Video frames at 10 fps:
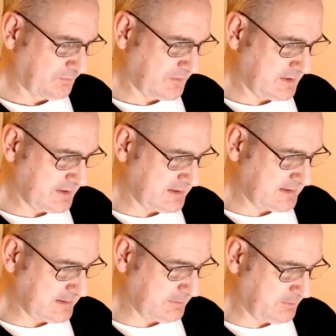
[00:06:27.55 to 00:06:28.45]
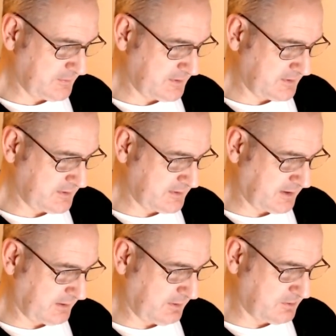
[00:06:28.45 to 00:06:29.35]

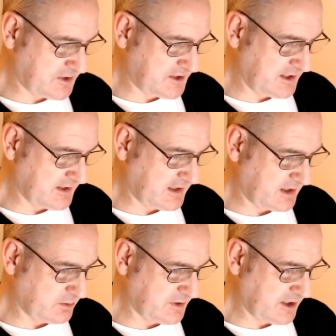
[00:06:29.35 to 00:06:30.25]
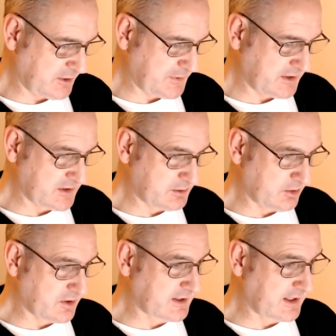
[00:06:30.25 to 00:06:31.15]
Though it was still and cold, the open eyes
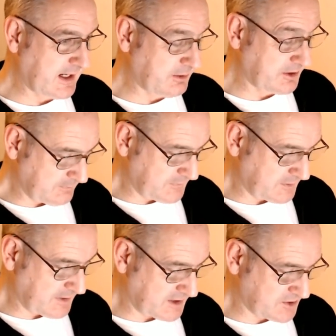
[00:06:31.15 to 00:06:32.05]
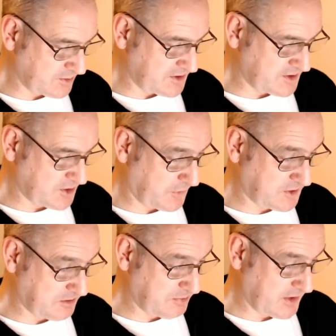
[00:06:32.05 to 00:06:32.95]
were unclouded, the muscles soft
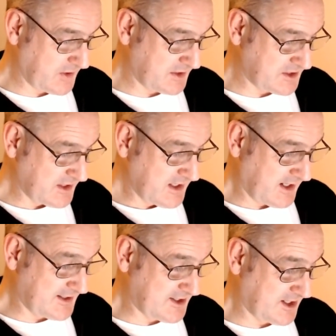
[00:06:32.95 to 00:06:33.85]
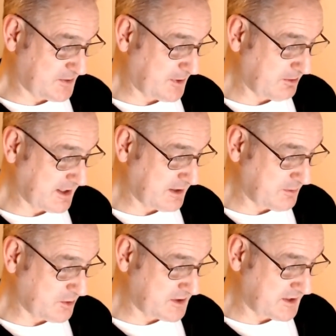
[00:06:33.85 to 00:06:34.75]
and pliant, untouched by rigor
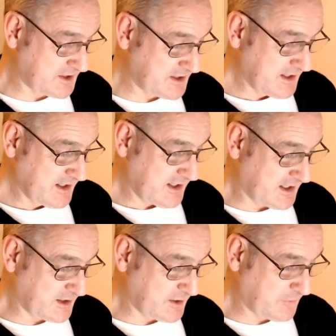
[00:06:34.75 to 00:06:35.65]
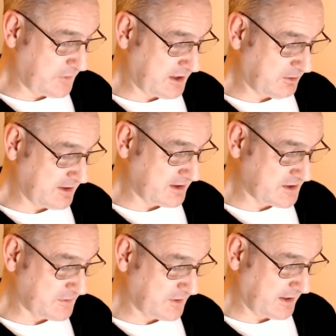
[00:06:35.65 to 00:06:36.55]
mortis. Under the flickering light
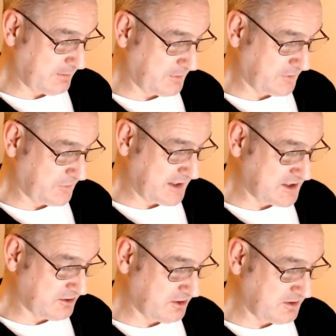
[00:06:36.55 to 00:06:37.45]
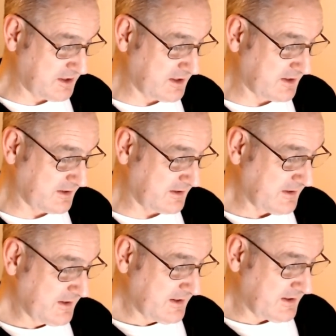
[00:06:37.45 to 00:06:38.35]
of the lamp the face grew younger.
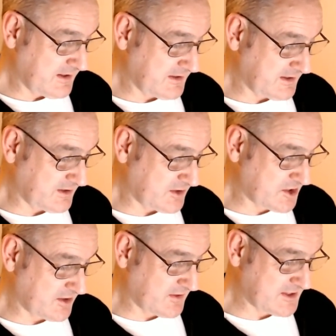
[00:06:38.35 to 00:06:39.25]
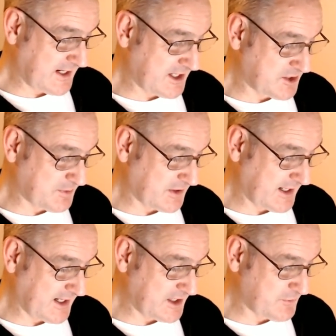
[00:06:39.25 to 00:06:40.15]
The harsh lines etched by
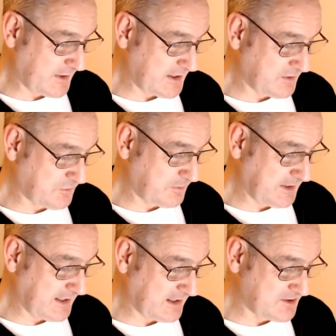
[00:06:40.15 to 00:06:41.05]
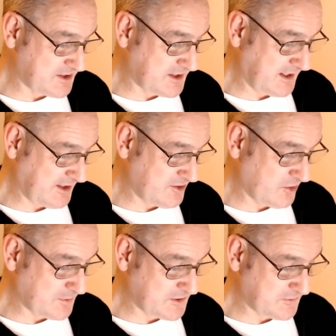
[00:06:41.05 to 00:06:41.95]
age faded from the yellow skin.
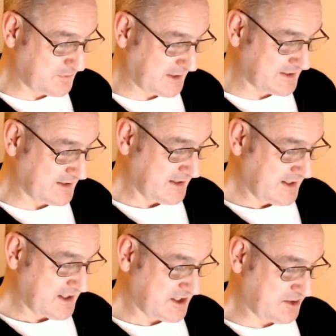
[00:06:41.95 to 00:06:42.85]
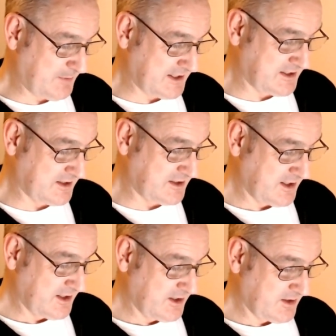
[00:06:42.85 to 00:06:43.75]
Drops of blood spattered
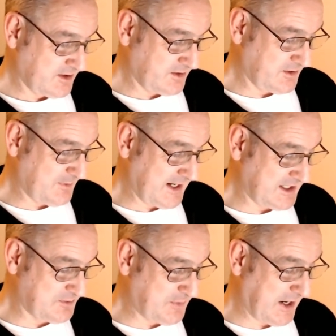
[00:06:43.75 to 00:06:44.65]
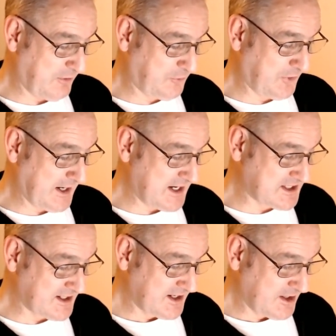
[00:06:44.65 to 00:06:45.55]
on the man's bare
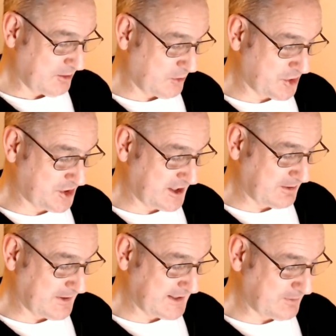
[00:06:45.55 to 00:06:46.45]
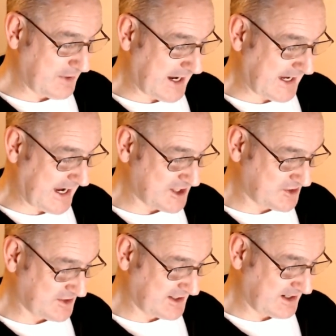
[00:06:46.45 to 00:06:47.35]
feet, washing away the black ash
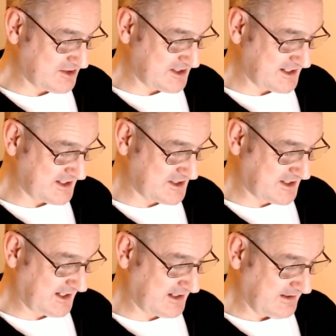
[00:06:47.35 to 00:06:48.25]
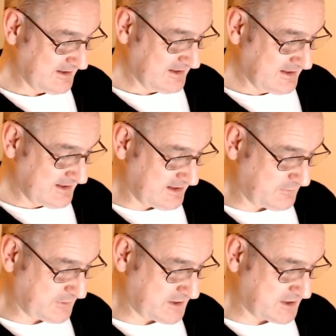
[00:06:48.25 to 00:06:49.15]
that coated his skin. At
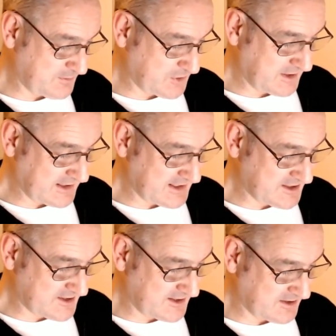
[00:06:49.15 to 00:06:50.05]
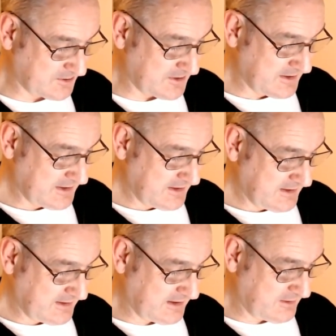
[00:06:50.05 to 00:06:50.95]
first the body lay still,
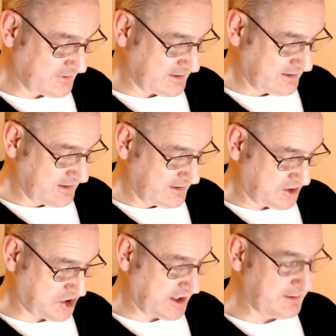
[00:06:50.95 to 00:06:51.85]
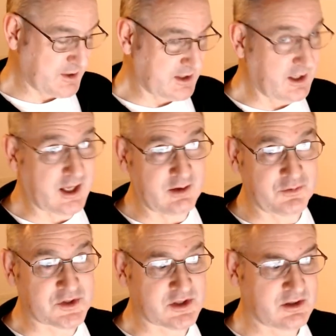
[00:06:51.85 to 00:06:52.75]
then the shaman
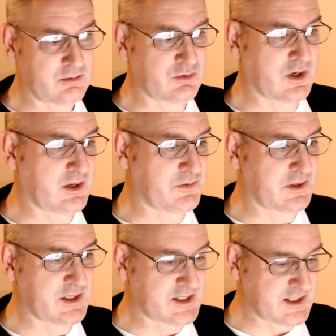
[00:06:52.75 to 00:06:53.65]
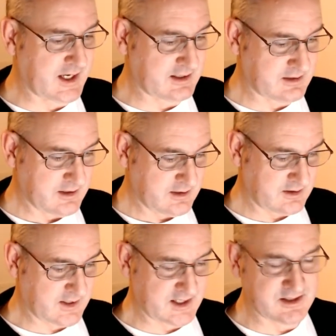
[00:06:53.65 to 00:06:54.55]
lives. Pray for his death.
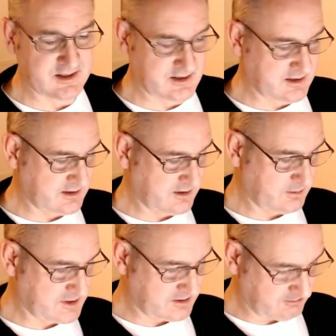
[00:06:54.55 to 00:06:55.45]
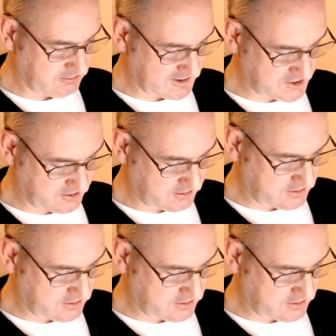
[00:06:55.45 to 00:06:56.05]
I guess it's to do with some ritual.